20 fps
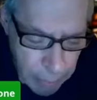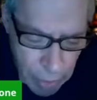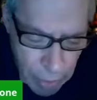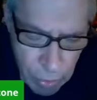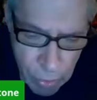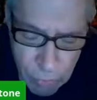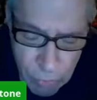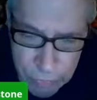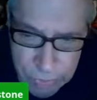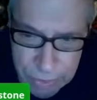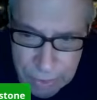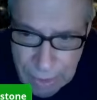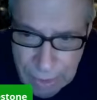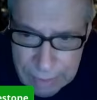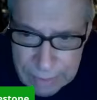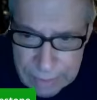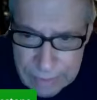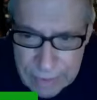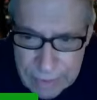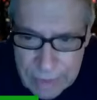
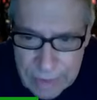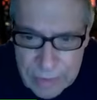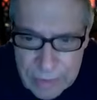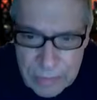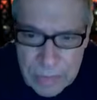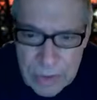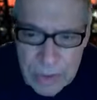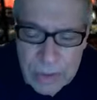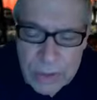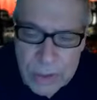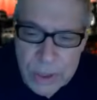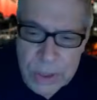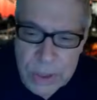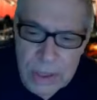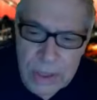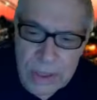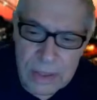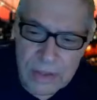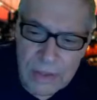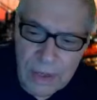COVID-19 because
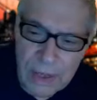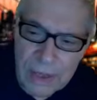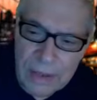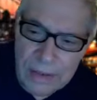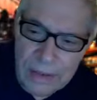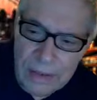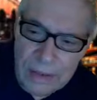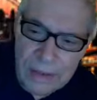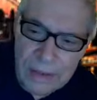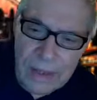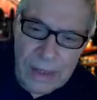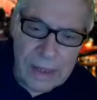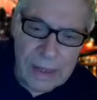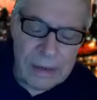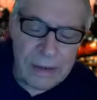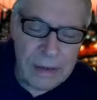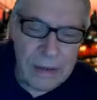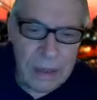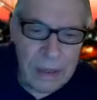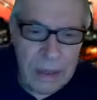she attended that
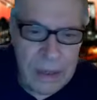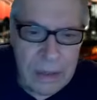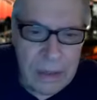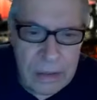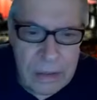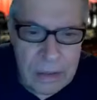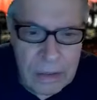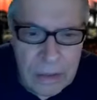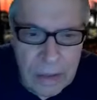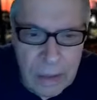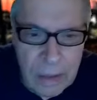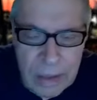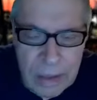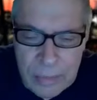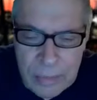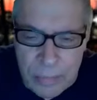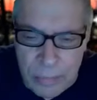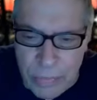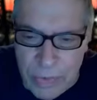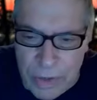
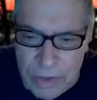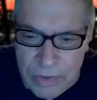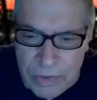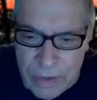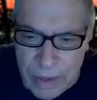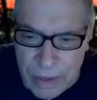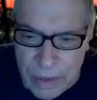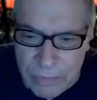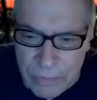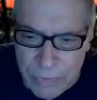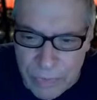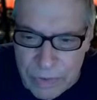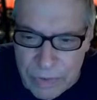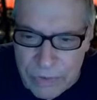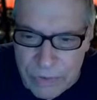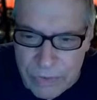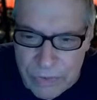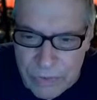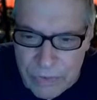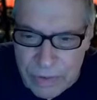nutty press
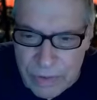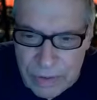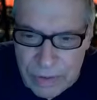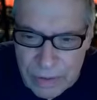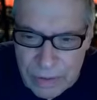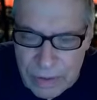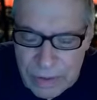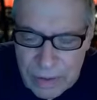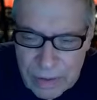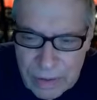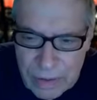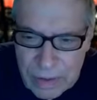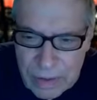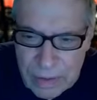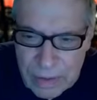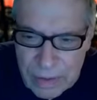conference in a very